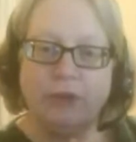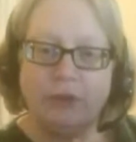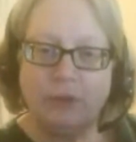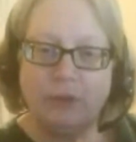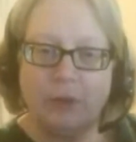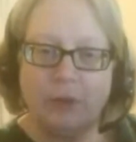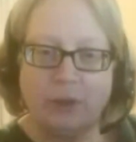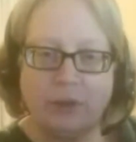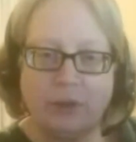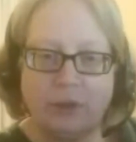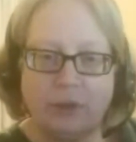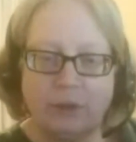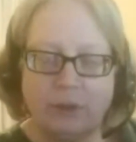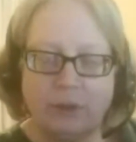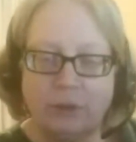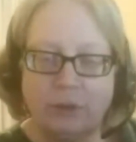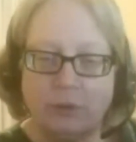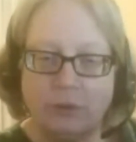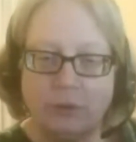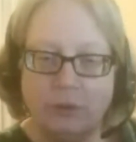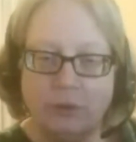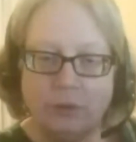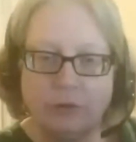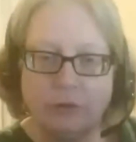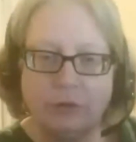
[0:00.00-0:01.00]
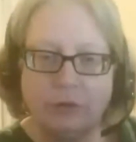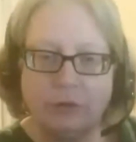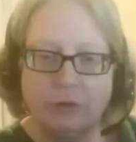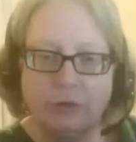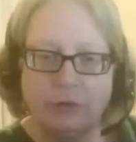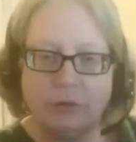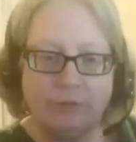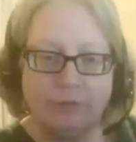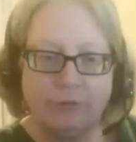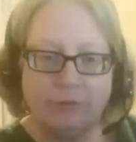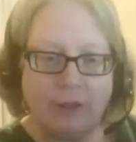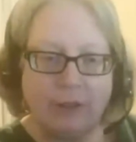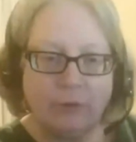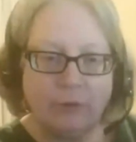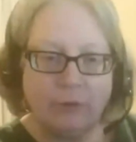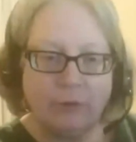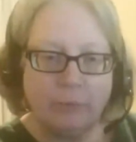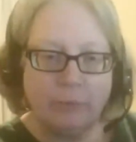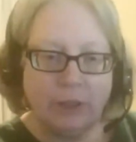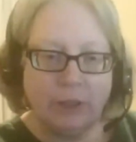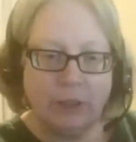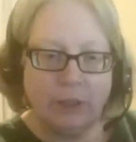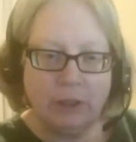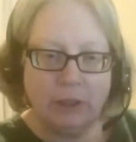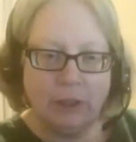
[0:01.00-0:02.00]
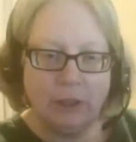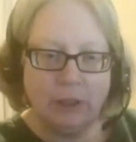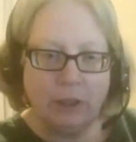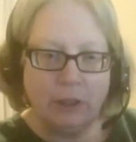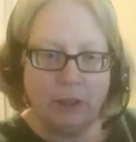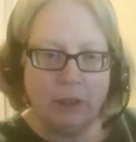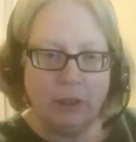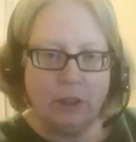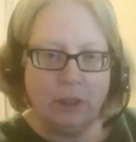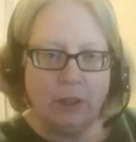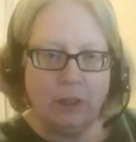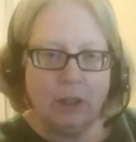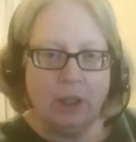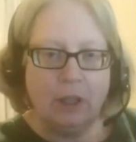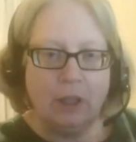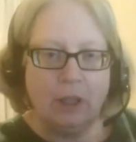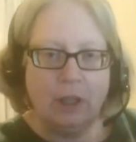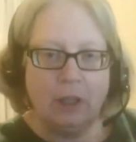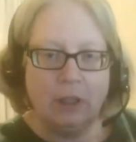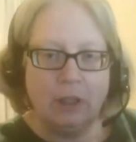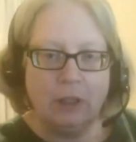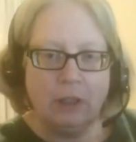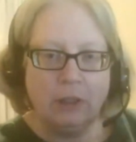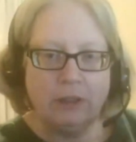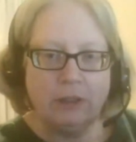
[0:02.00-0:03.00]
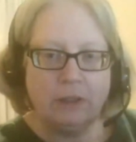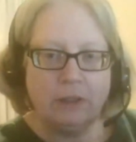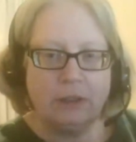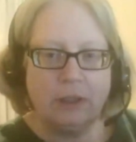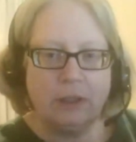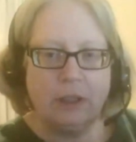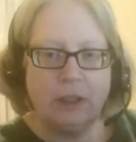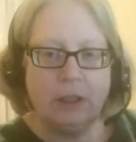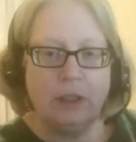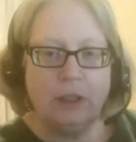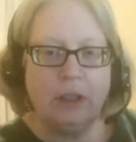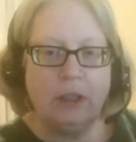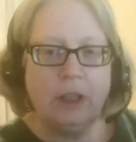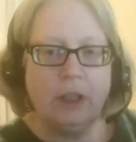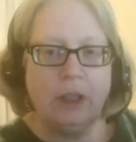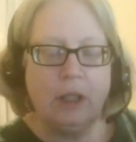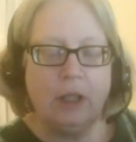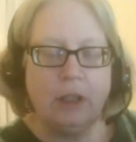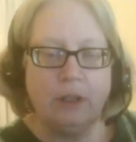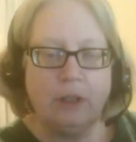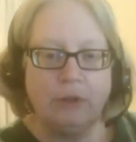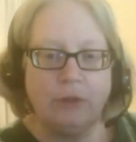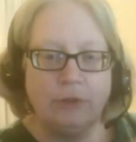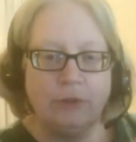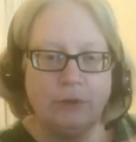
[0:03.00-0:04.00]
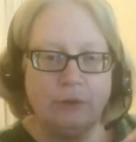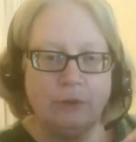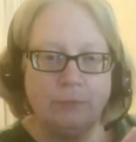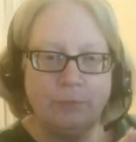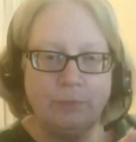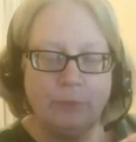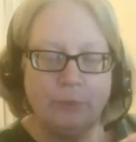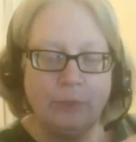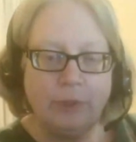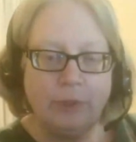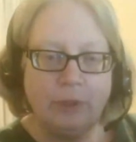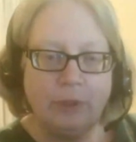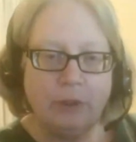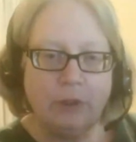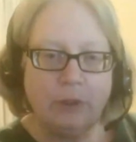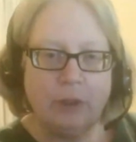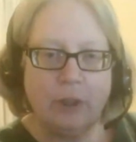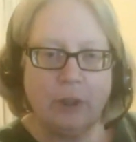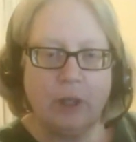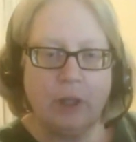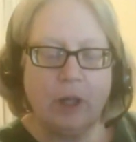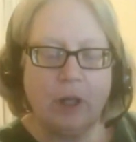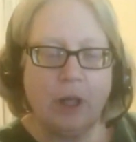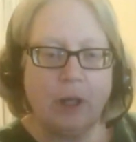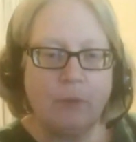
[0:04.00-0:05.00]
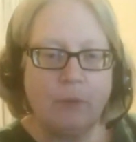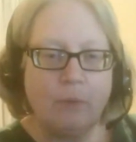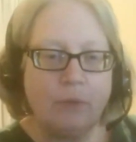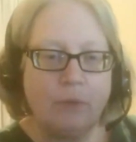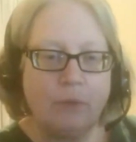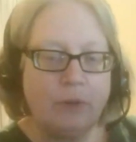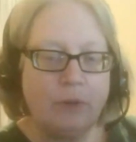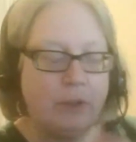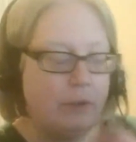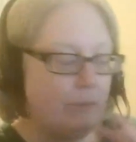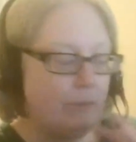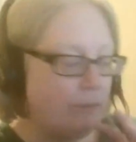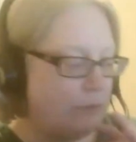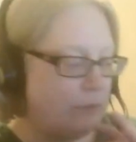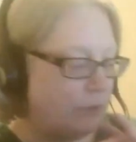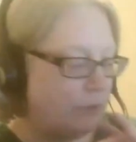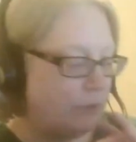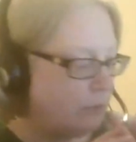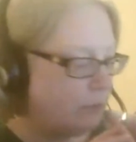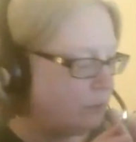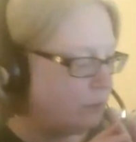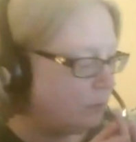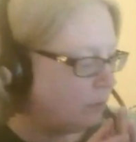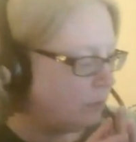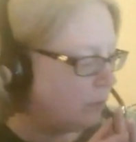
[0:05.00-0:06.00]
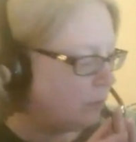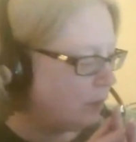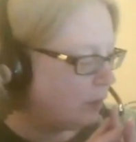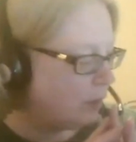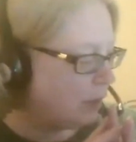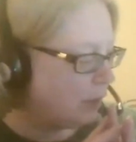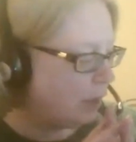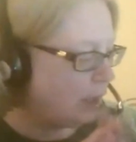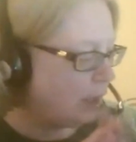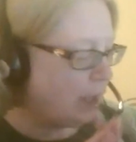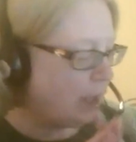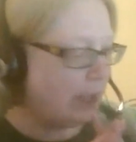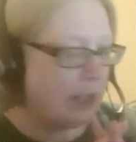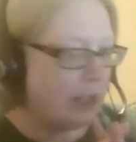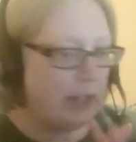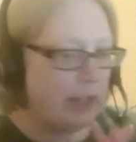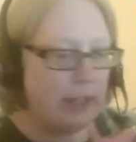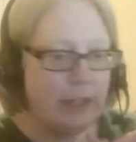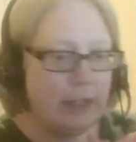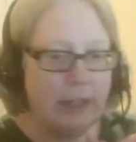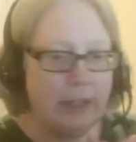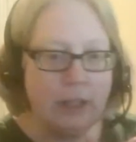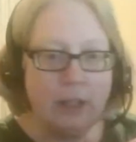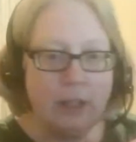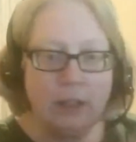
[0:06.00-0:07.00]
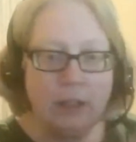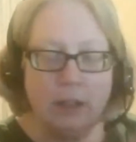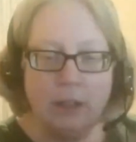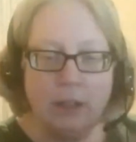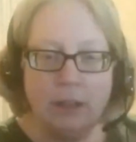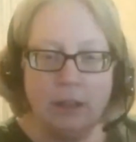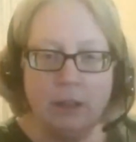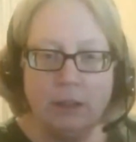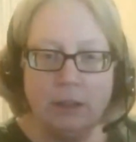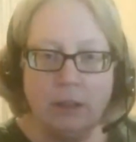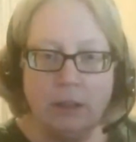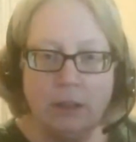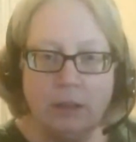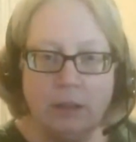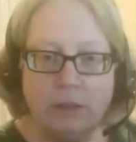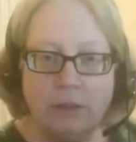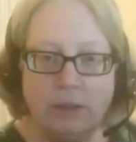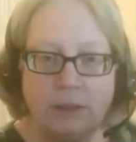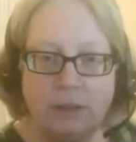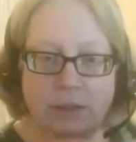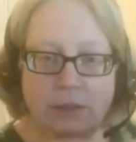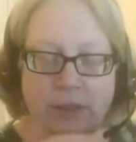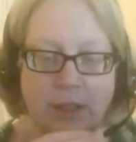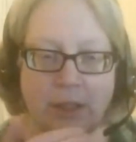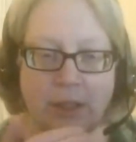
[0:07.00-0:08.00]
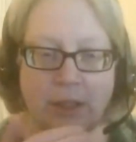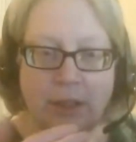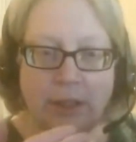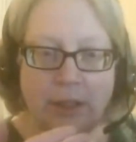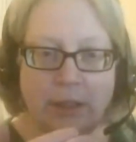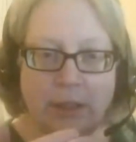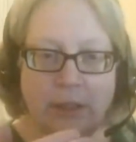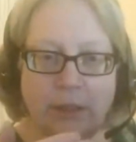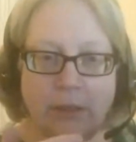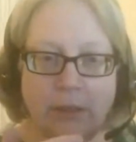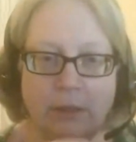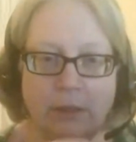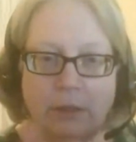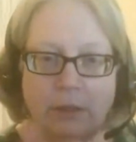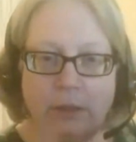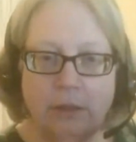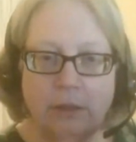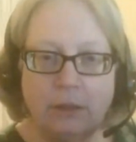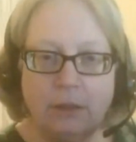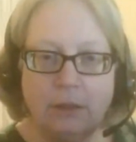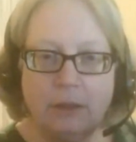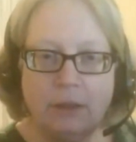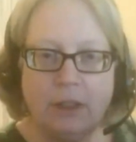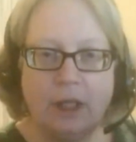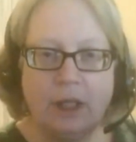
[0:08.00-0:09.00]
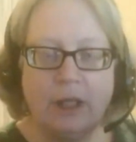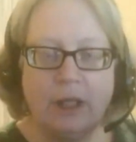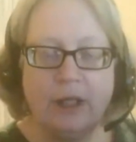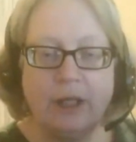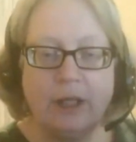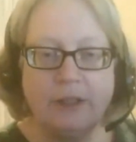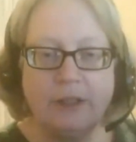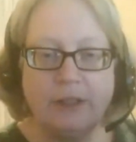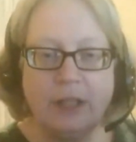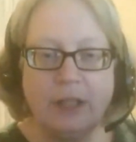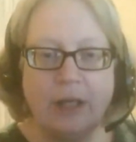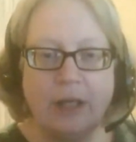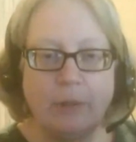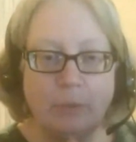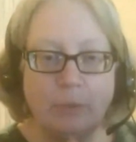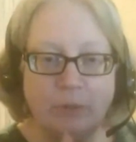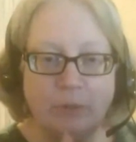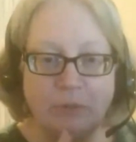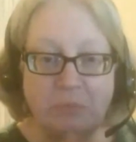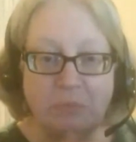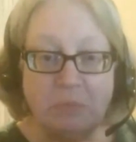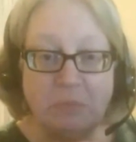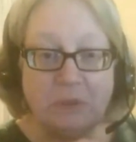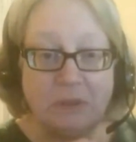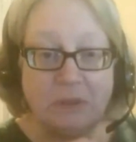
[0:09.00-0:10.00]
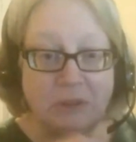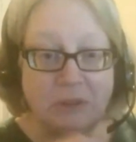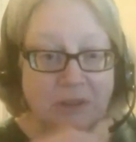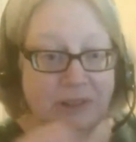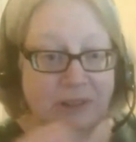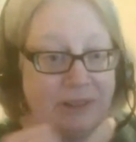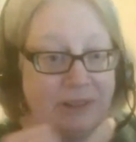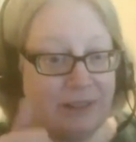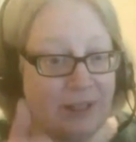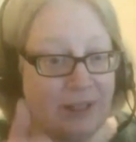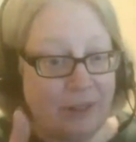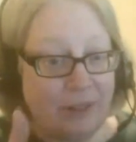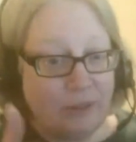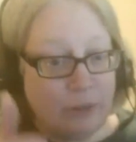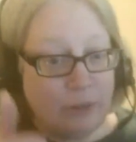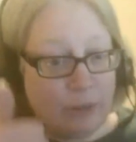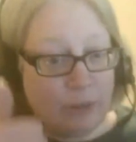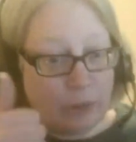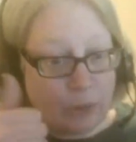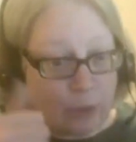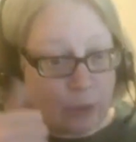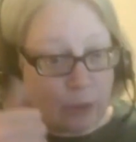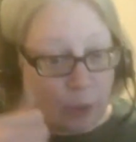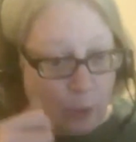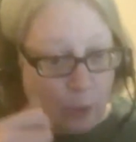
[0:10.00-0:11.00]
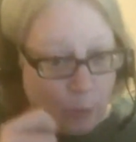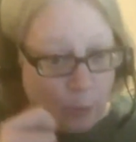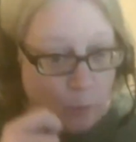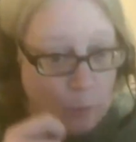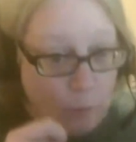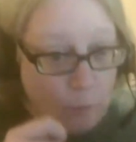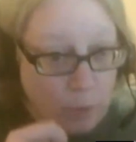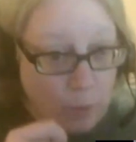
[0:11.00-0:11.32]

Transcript: instruct Dirt to follow me. At a certain point, I will give you a sign, and I say I will tell you to go,